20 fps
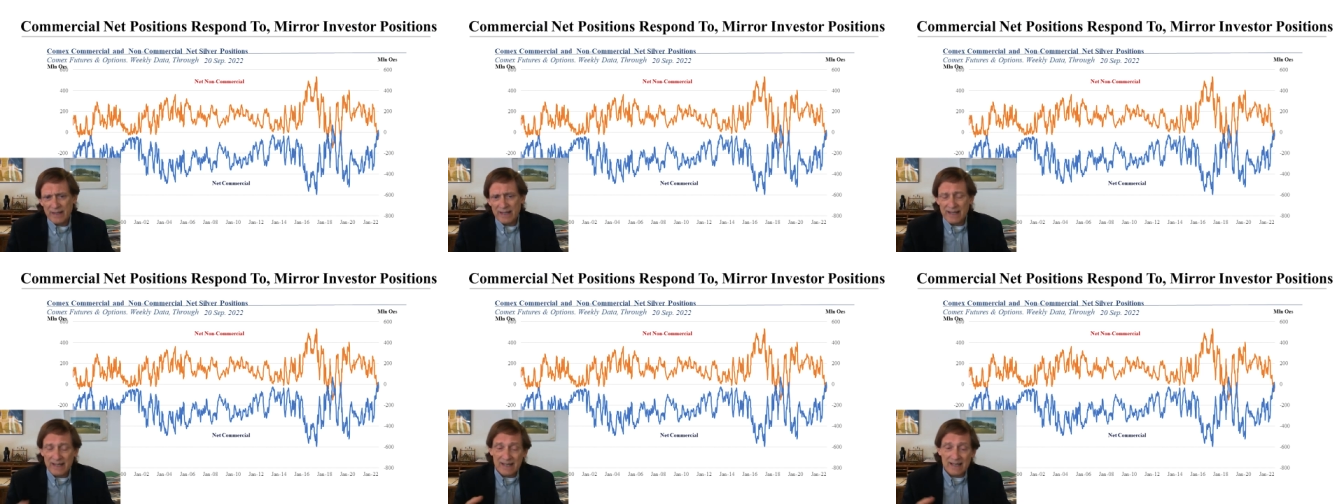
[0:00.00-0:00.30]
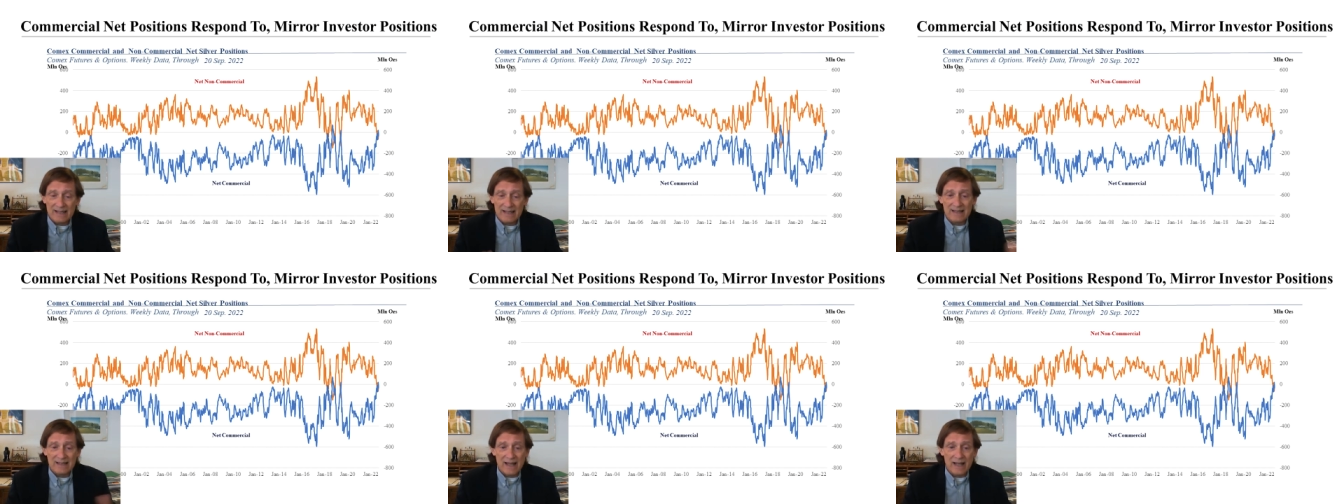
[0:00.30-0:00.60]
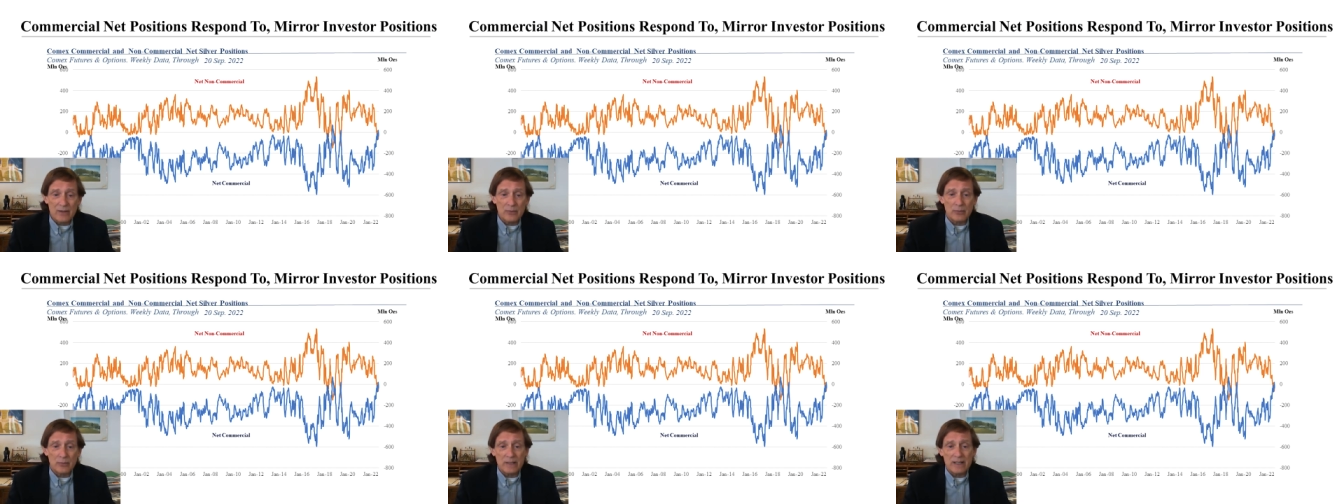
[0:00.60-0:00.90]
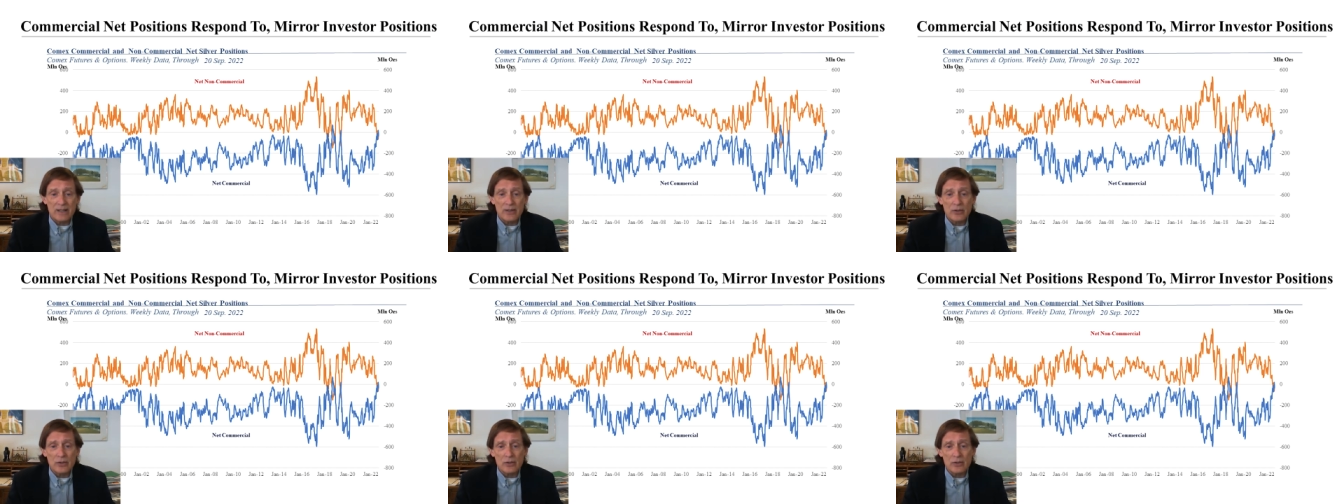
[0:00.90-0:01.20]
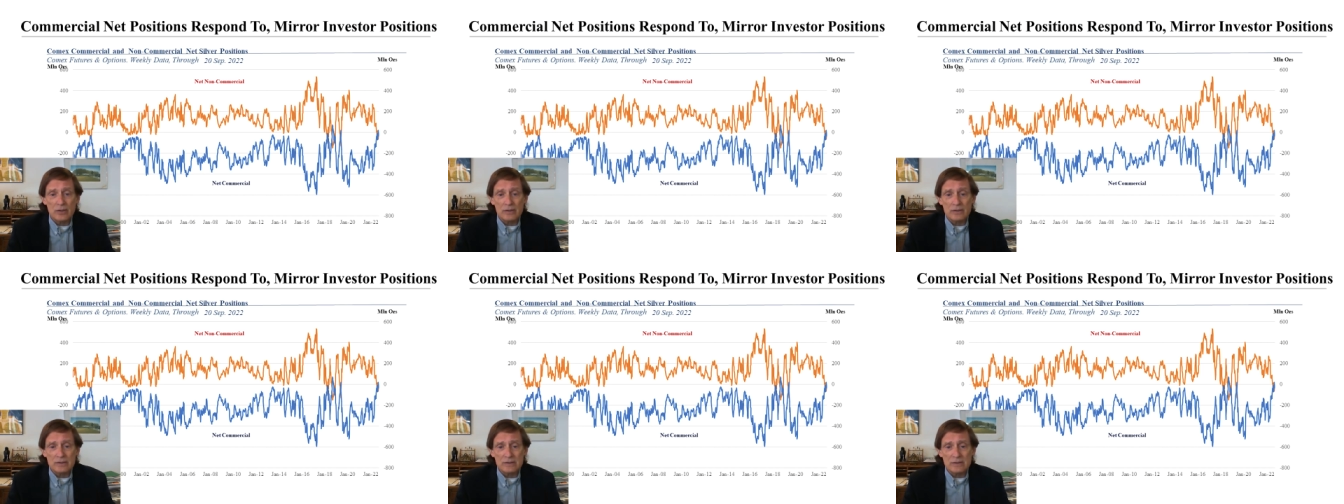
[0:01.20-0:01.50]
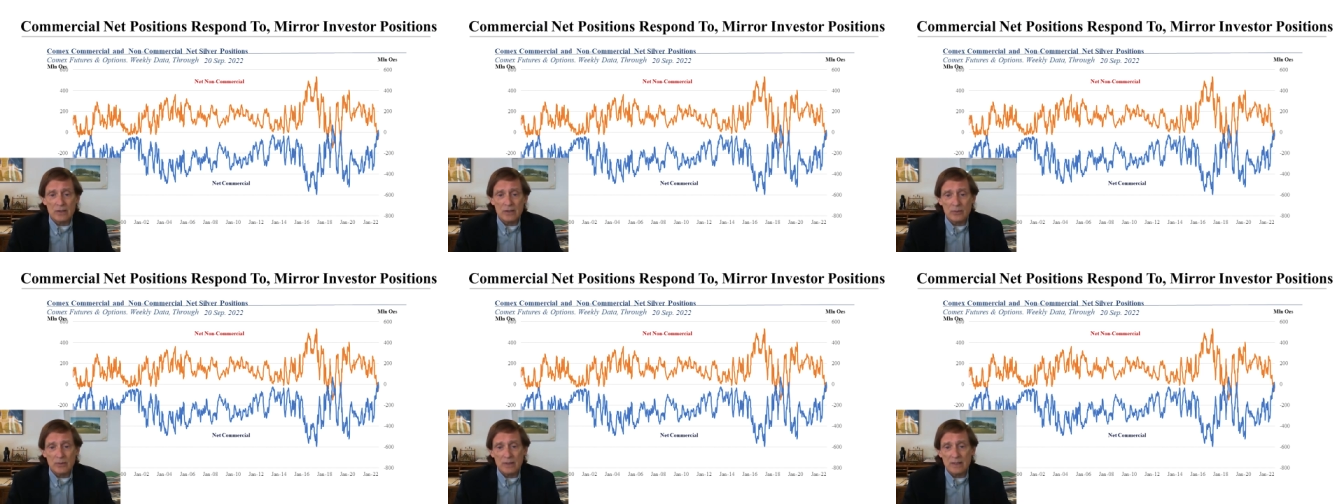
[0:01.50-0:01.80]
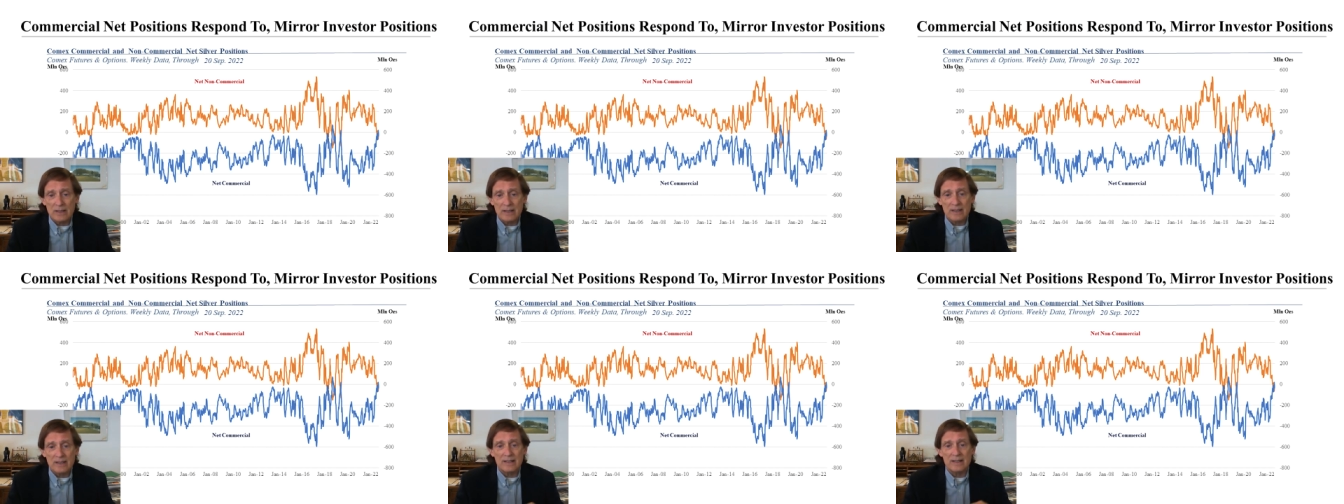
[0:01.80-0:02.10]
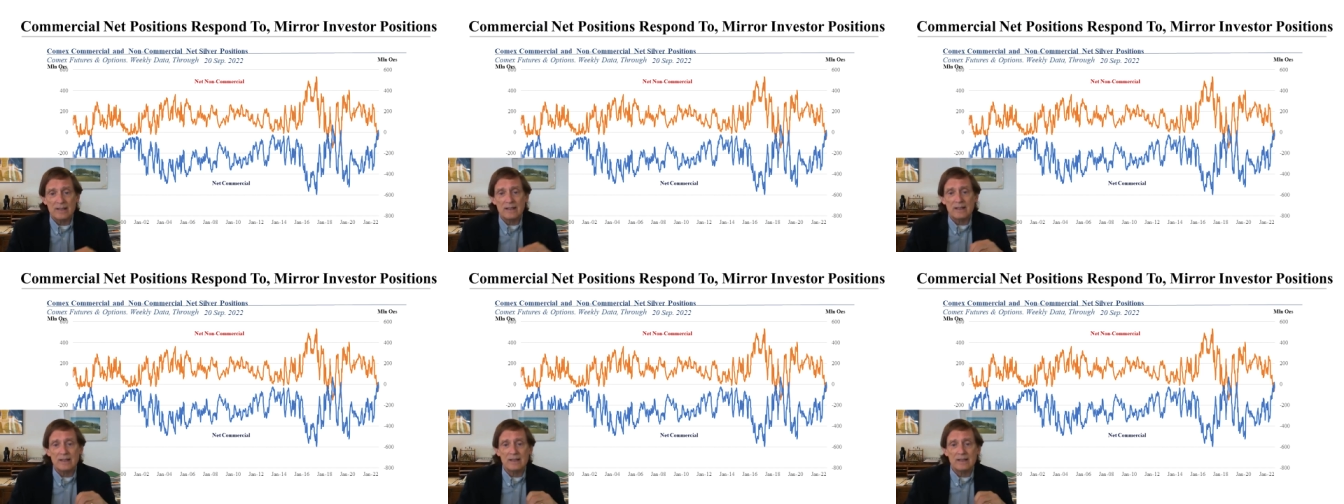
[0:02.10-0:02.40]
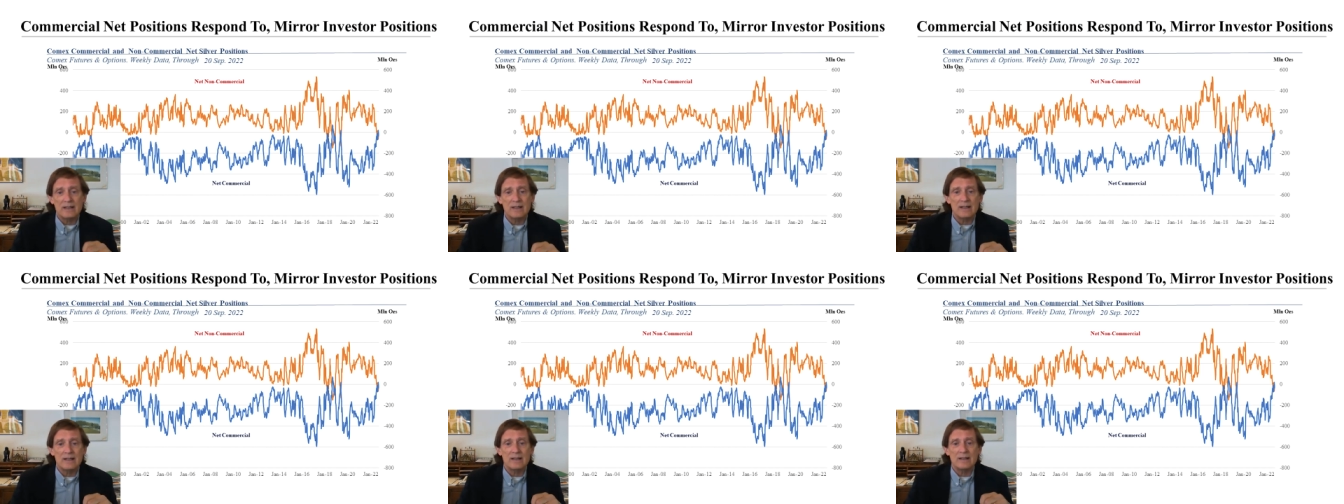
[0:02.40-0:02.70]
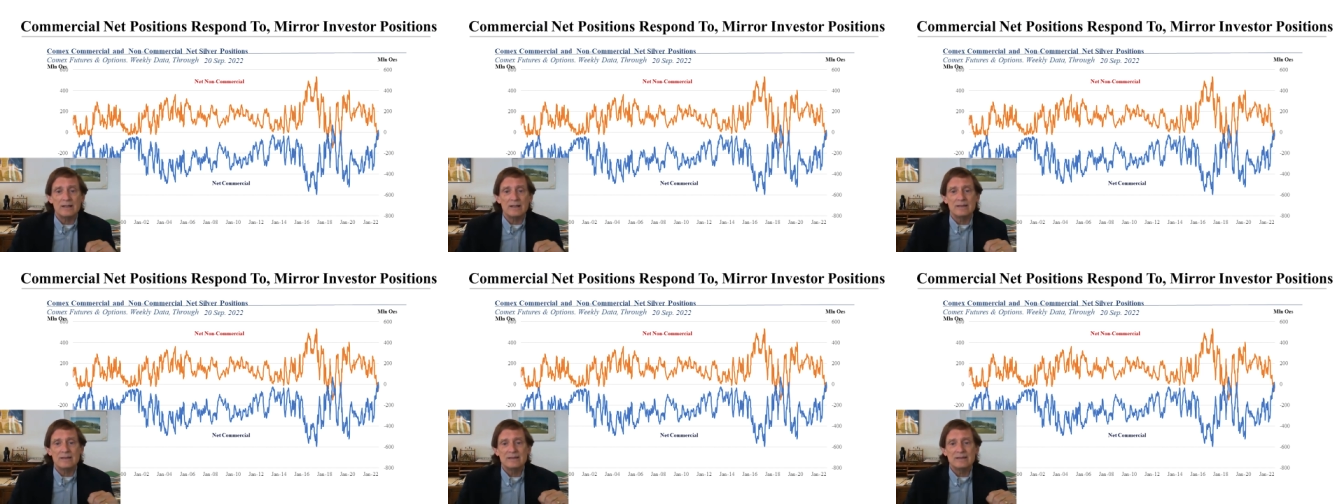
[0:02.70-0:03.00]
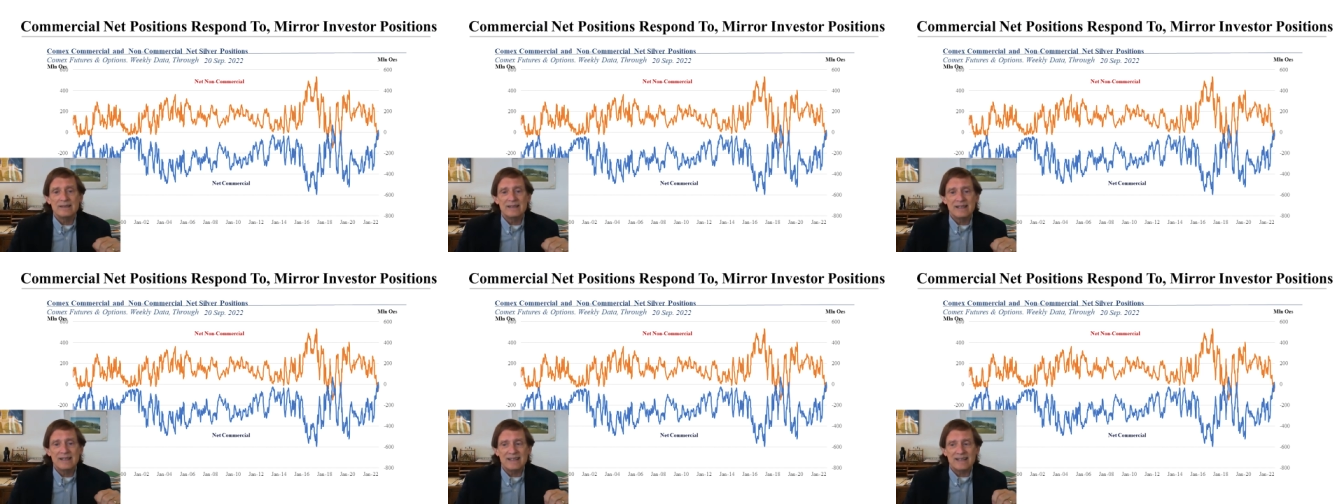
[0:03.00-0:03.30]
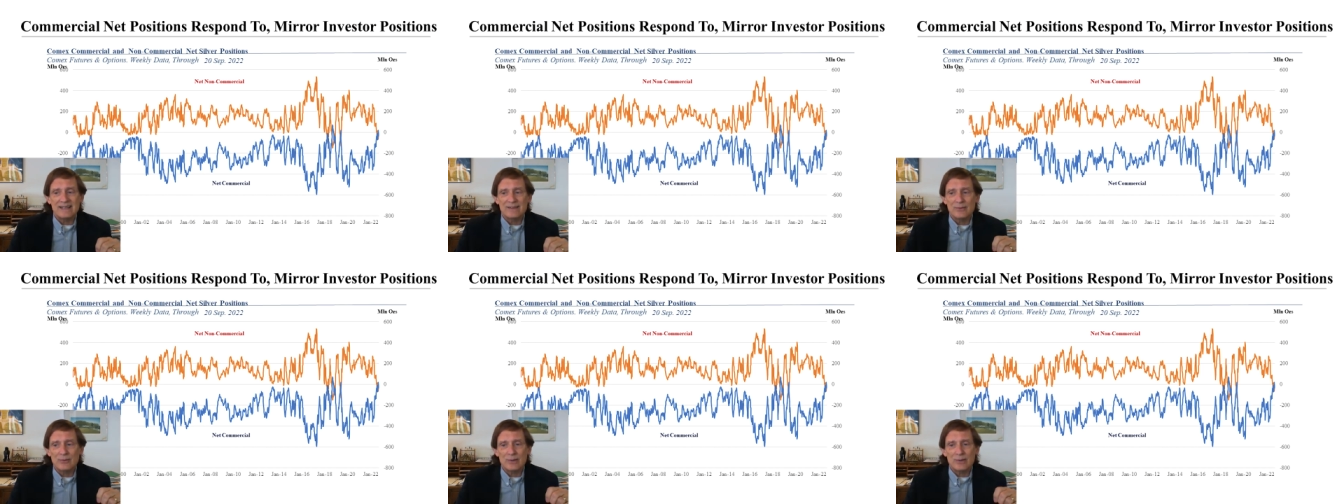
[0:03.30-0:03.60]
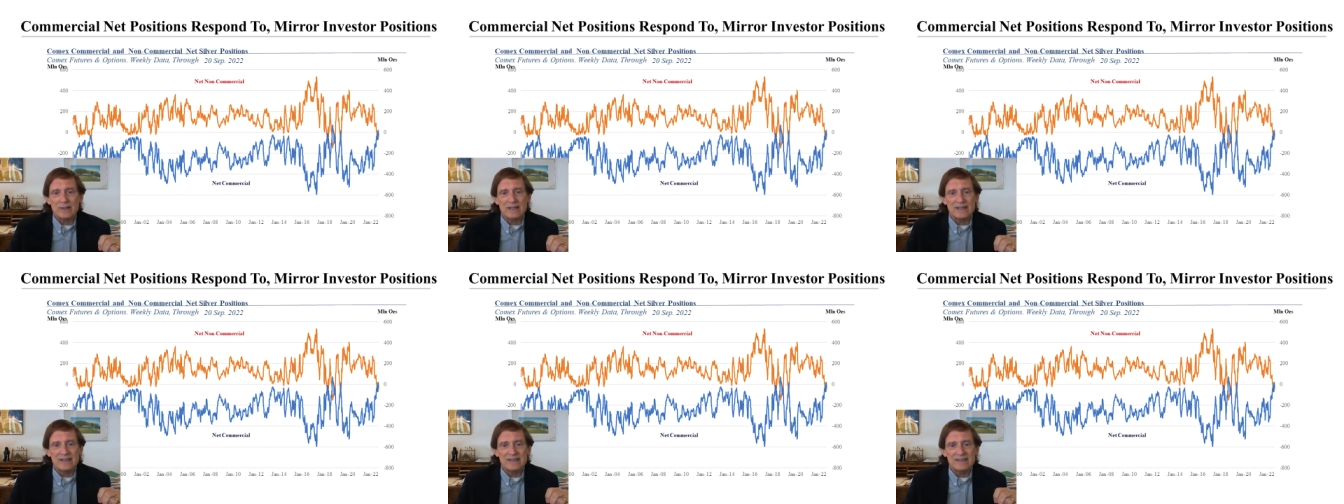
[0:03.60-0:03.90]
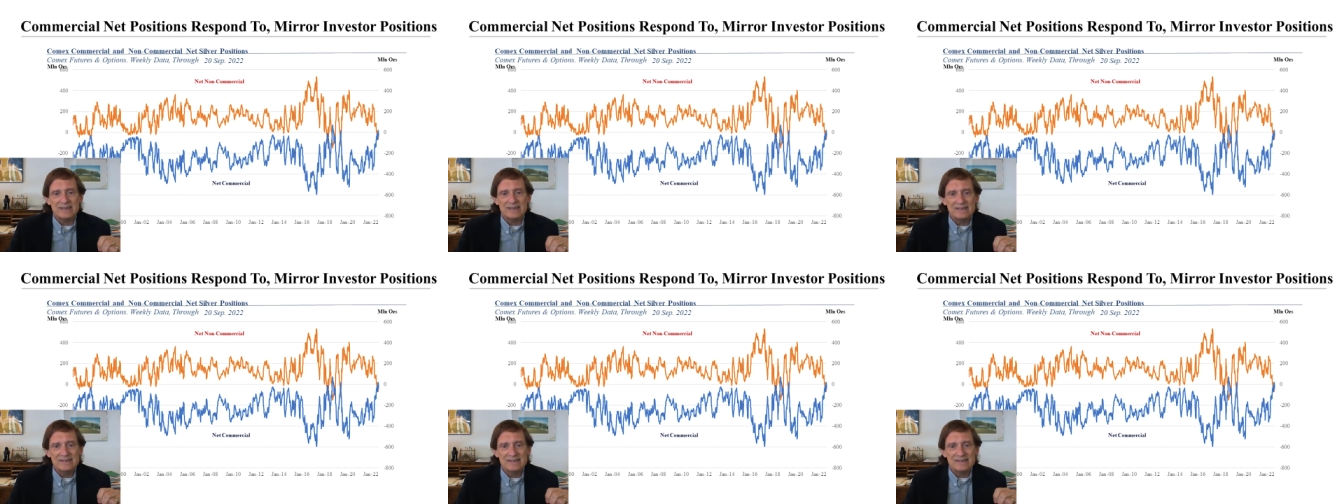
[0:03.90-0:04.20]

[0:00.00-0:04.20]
He didn't like what he heard, so he didn't, uh, he ignored it.